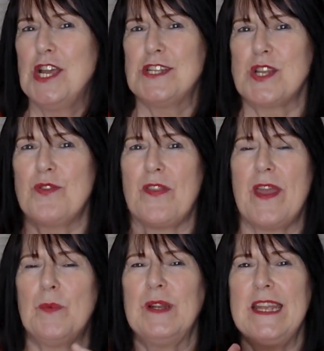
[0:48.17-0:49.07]
so that
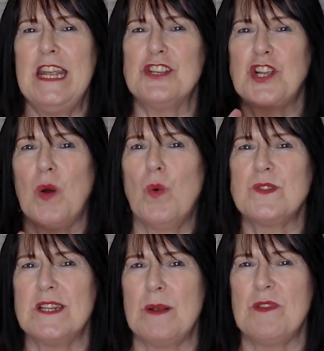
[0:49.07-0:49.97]
they will each
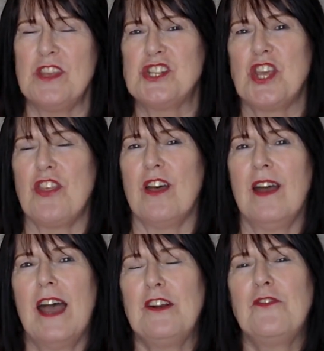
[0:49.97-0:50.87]
coordinate with each other
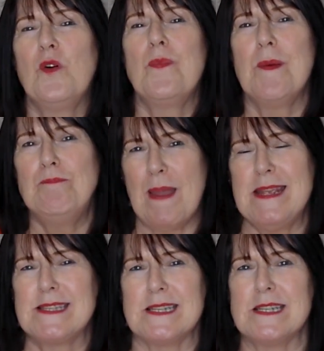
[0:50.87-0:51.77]
and form the
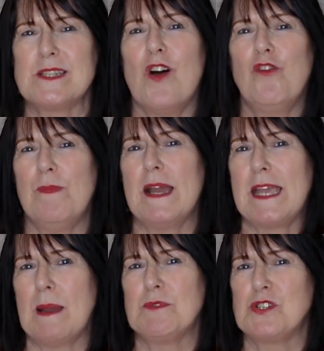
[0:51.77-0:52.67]
basis of my
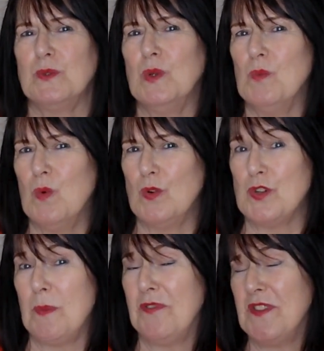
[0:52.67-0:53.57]
capsule
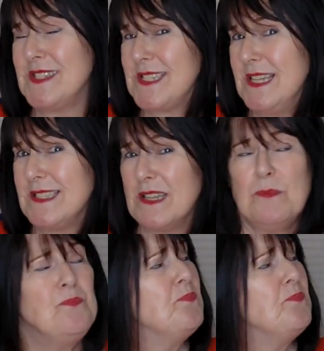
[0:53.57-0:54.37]
wardrobe for this season.